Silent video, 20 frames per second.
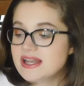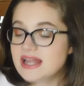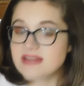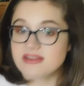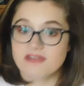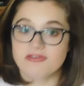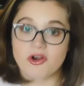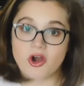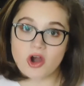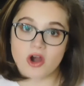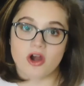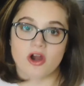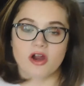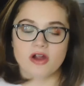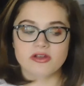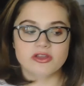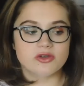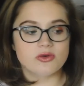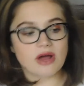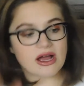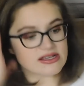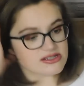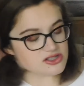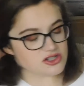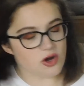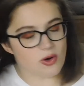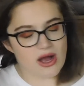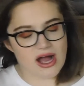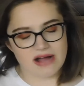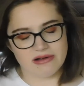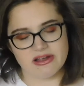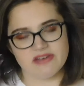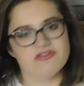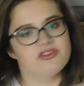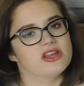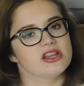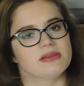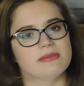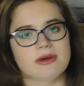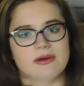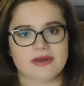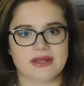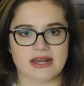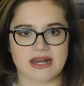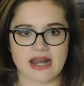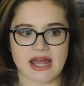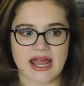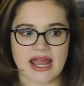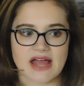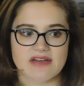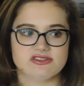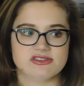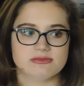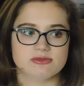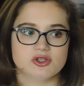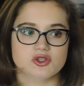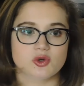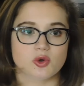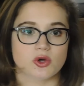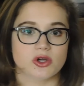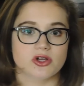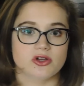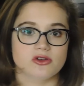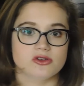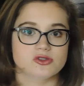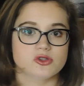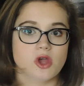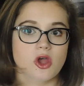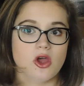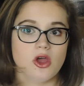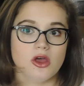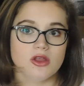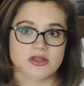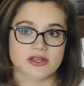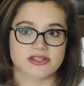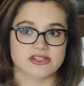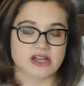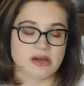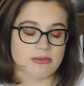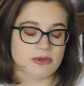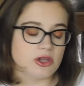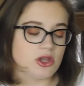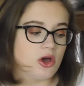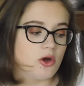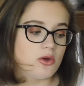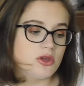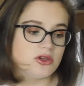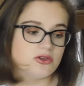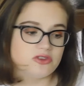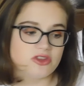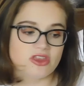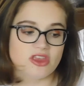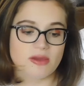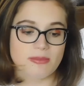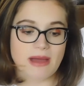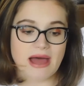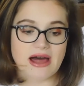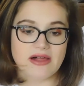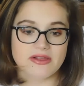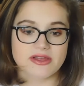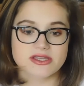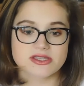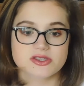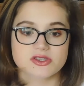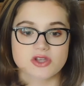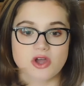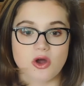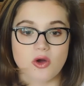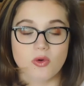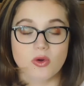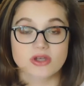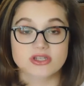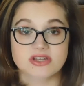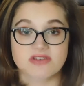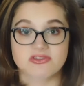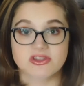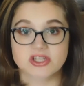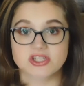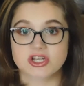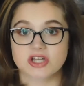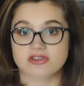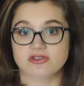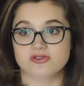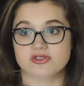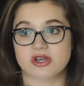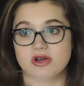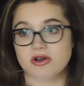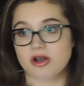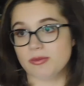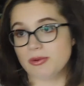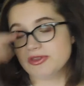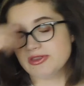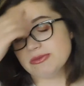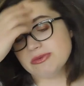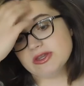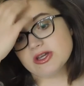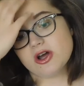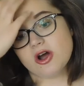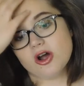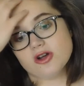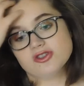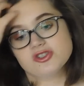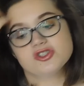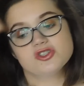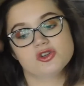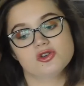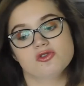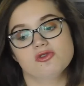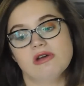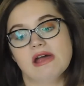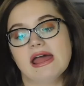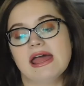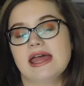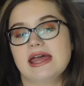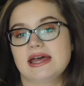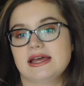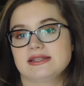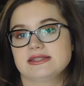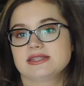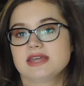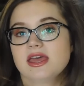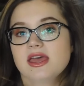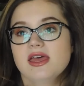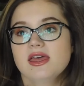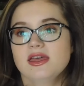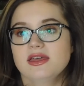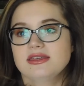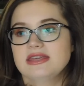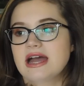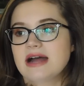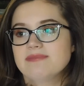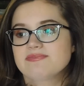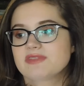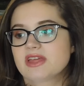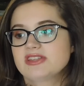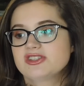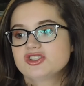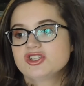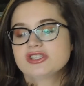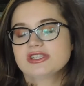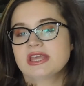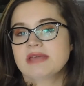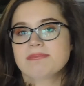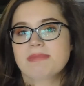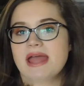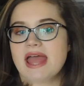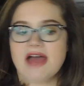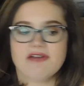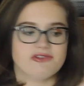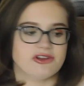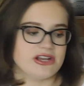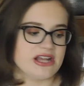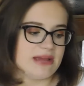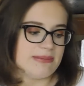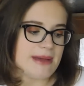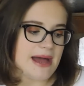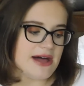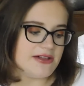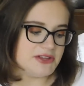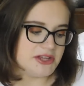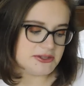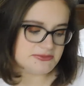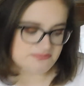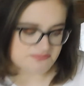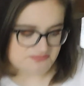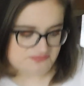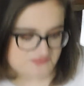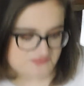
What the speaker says: I love her. You guys know how I feel about it, and I have some tutorials linked down below using the palette, so definitely check those out. I'll put them in the cards too, and yeah, it's just like my everyday palette.